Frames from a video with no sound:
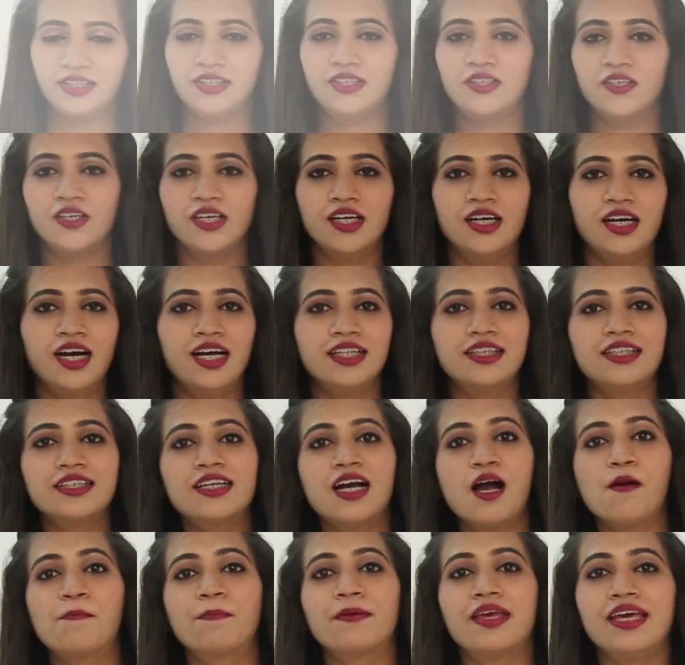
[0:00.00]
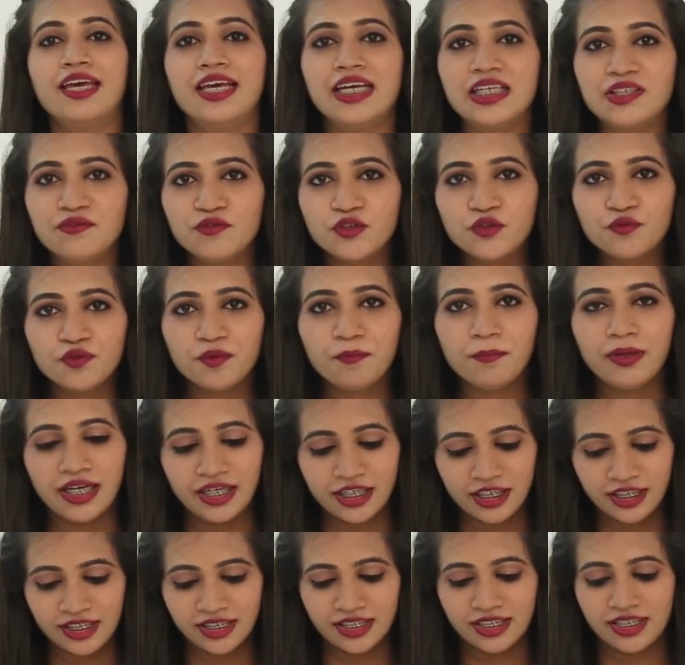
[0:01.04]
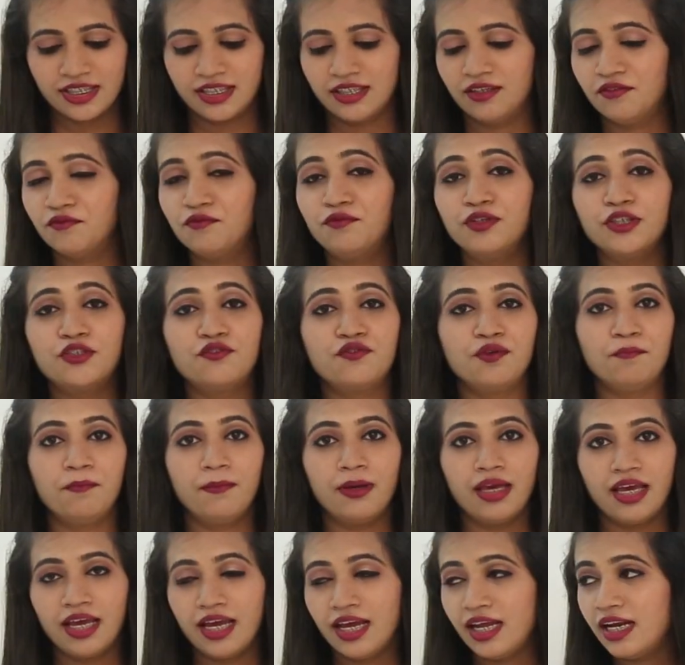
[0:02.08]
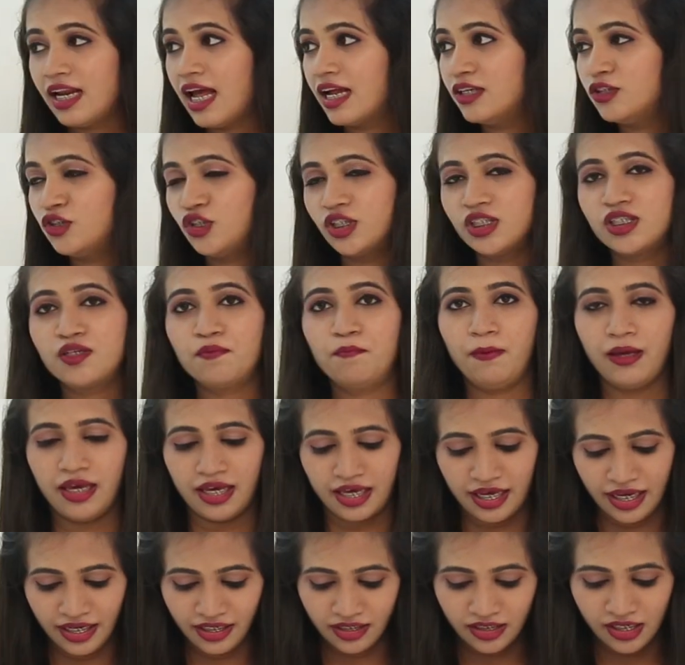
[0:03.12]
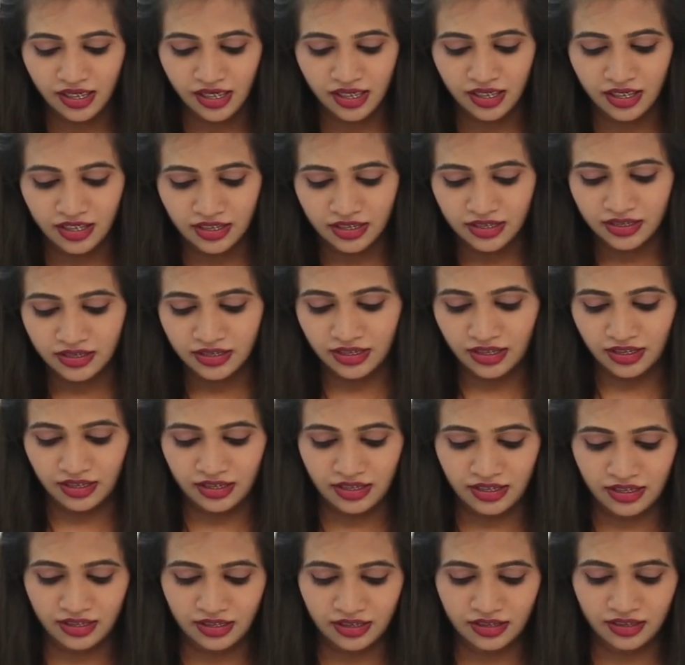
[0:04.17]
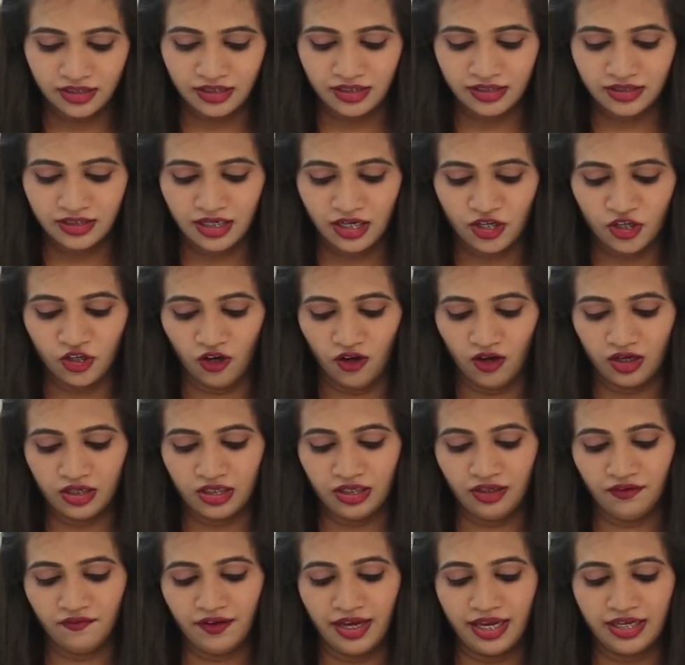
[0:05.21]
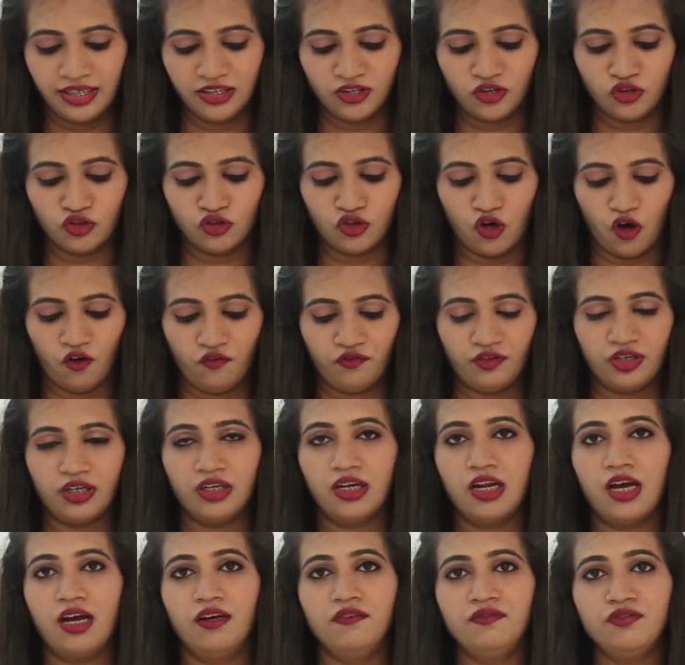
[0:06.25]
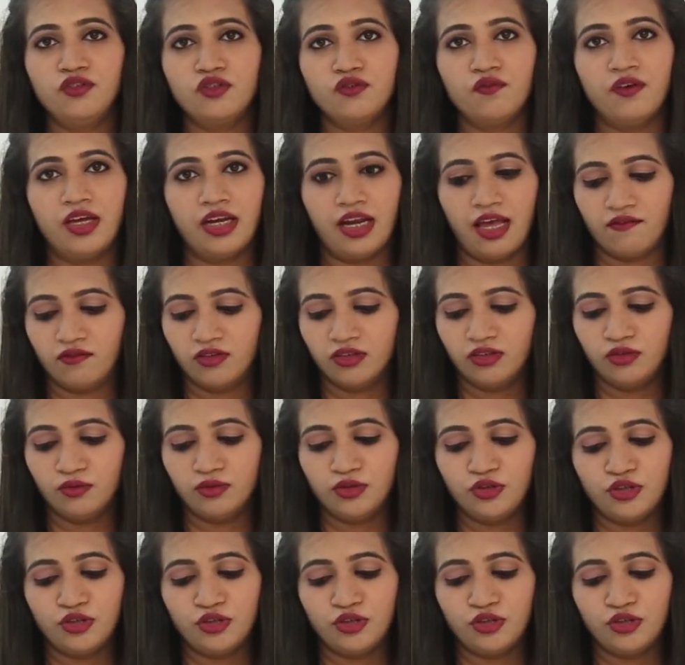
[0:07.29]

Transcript: So here are the cupcakes which we made and just baked. See, these are really very soft enough. So whenever you